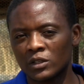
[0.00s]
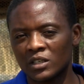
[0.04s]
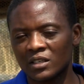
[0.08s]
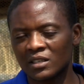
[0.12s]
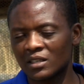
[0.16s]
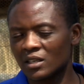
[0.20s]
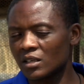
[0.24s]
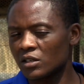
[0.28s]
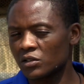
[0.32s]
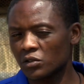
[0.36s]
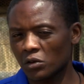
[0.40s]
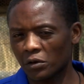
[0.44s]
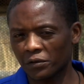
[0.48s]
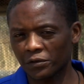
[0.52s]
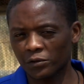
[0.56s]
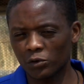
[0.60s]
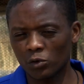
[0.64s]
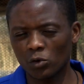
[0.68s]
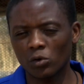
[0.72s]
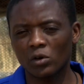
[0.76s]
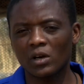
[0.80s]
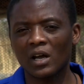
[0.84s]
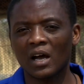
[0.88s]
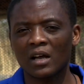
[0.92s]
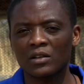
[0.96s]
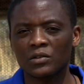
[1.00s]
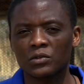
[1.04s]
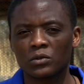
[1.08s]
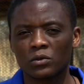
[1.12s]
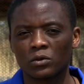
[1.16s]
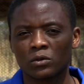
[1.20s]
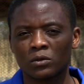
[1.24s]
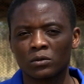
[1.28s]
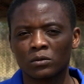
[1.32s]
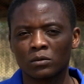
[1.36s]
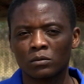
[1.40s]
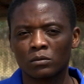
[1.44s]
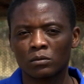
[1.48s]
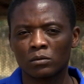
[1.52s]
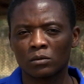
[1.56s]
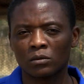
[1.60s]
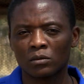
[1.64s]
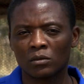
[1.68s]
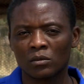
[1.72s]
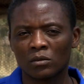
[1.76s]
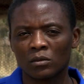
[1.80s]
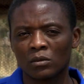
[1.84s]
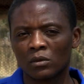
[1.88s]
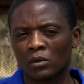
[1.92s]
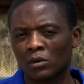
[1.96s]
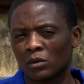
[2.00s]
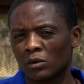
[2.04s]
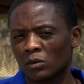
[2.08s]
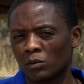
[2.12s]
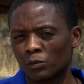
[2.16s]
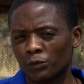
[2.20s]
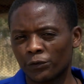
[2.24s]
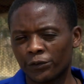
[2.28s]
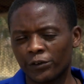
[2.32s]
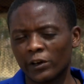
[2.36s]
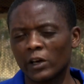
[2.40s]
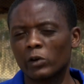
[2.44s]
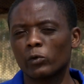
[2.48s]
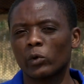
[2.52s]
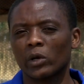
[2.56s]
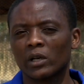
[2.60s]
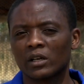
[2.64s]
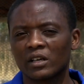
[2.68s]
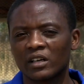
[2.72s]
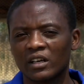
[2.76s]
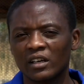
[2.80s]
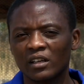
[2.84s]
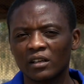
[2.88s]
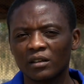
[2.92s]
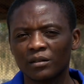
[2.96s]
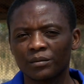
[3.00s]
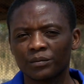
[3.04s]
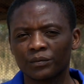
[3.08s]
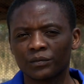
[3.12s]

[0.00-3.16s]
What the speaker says: disease of Newcastle frequently,